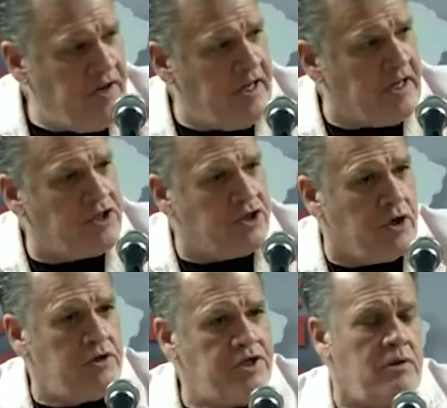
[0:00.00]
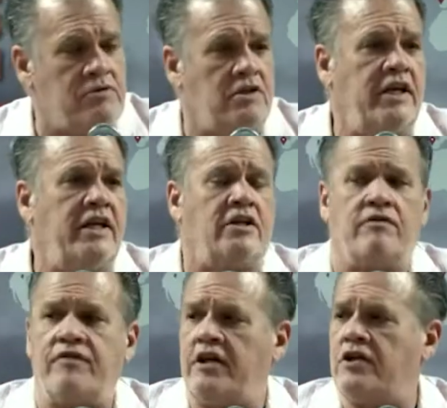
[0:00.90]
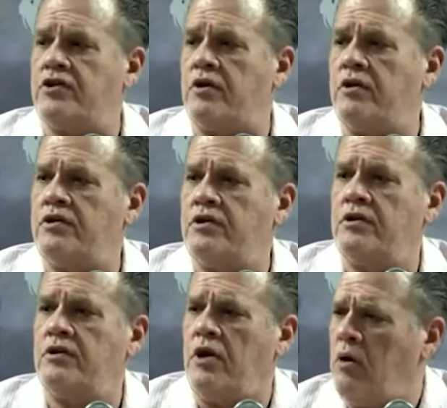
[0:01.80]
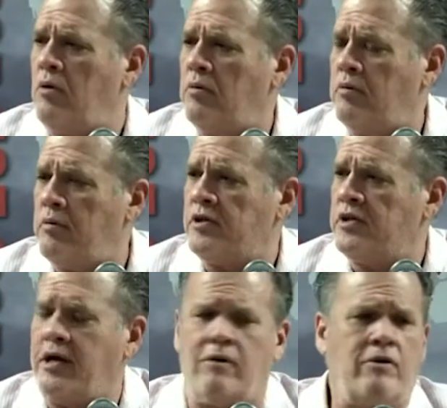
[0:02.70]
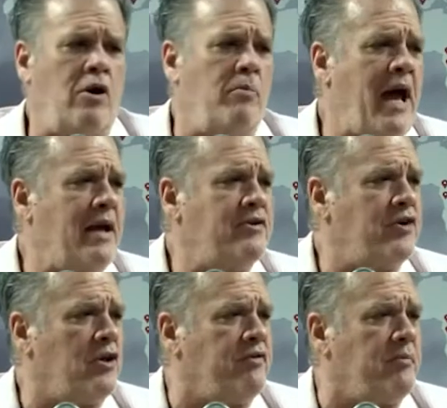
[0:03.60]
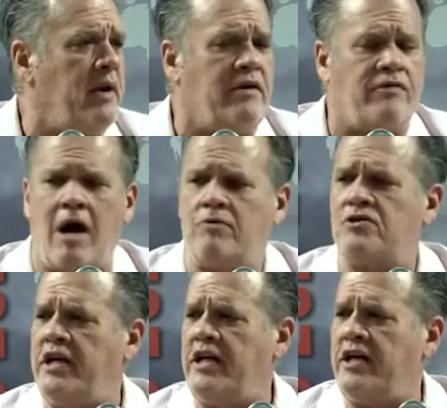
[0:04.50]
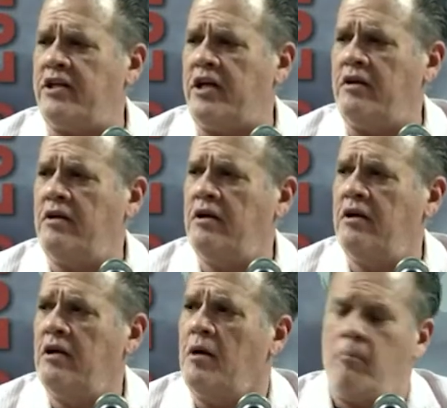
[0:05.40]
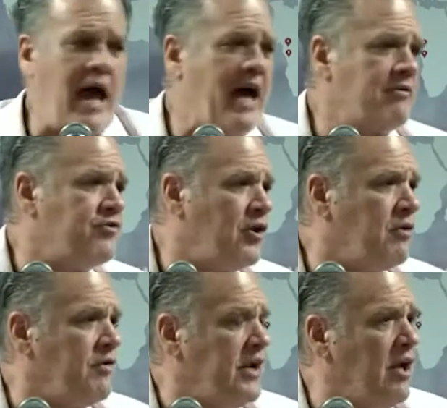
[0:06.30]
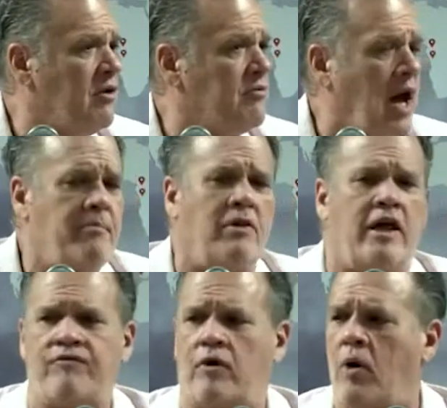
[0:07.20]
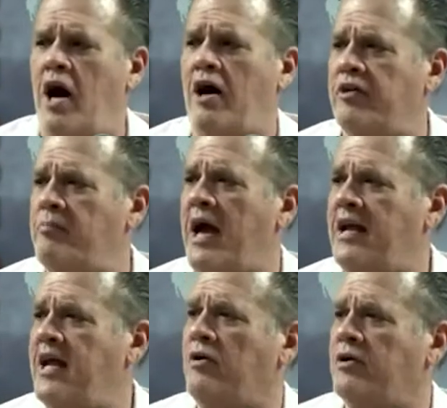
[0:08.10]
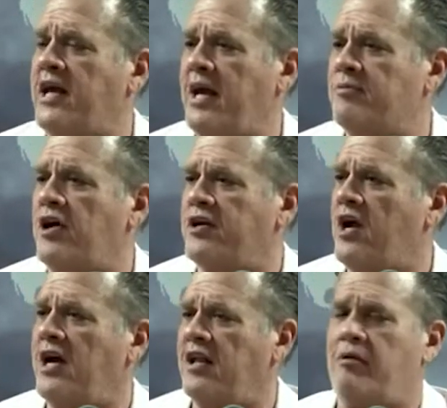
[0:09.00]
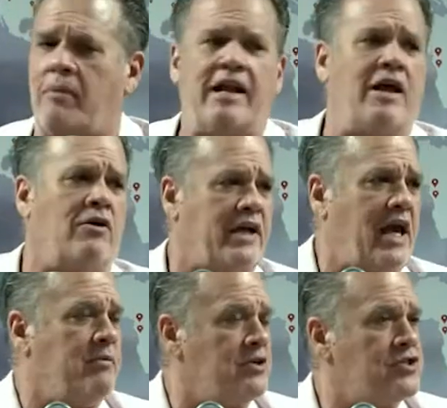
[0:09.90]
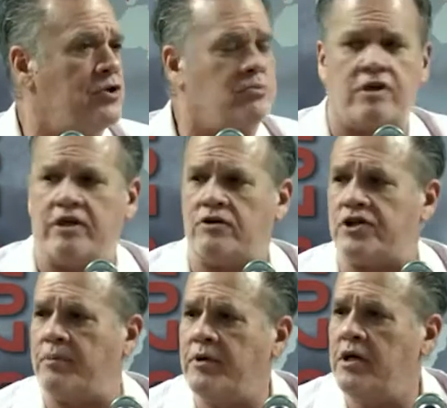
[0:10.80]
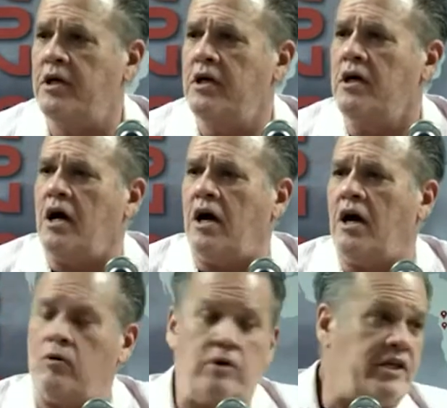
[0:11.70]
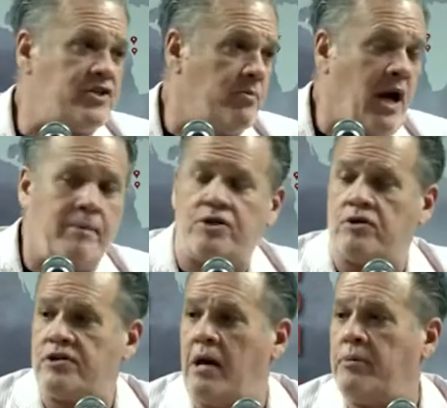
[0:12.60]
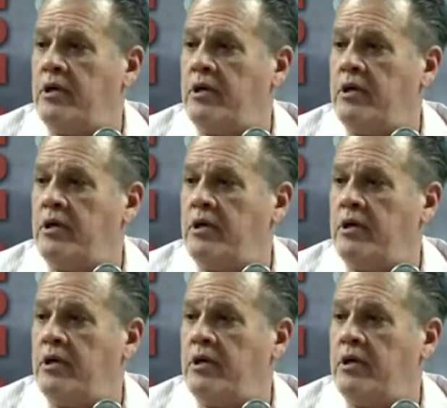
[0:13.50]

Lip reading: Phoenix Church. I was leading the Phoenix Church. No, it was, I don't know. Matt Sullivan may have. I was leading, and then Matt Sullivan and Helen. I led for a while, and then Matt and Helen came. Sonia and I led, and Matt and Helen came and assumed leadership, who leads the Miami Church now.